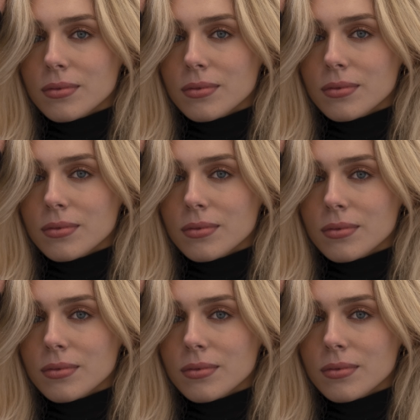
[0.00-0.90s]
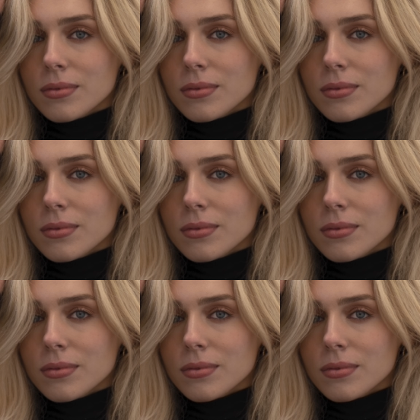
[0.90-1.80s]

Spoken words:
(no one is talking)